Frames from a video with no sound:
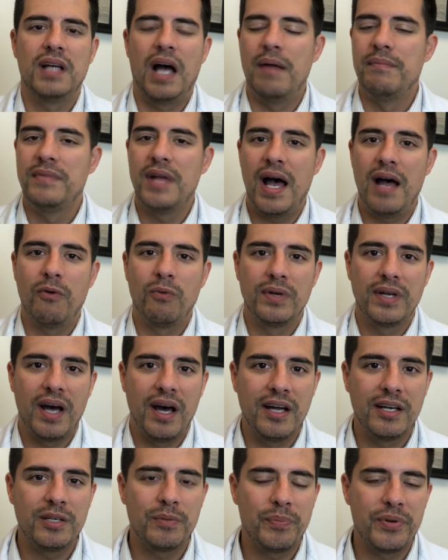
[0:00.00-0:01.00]
I'm not
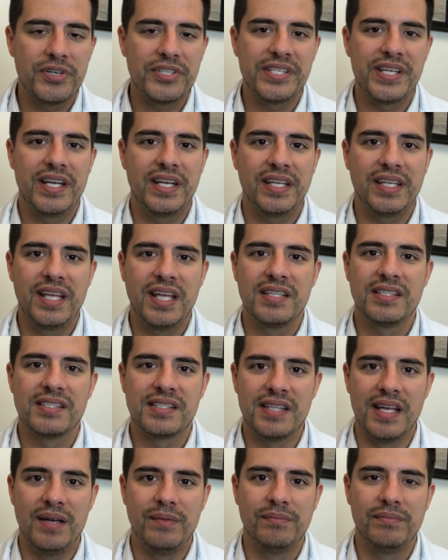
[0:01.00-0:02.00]
100% against
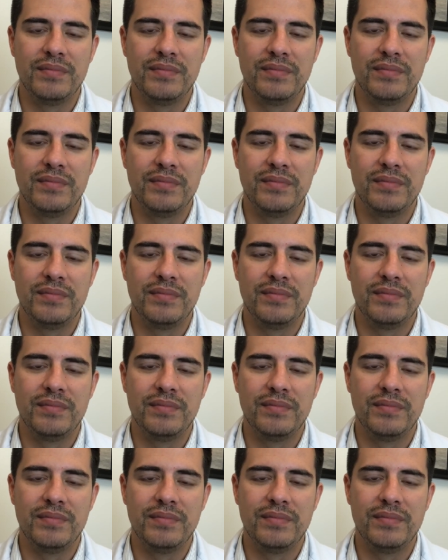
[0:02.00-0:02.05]
them,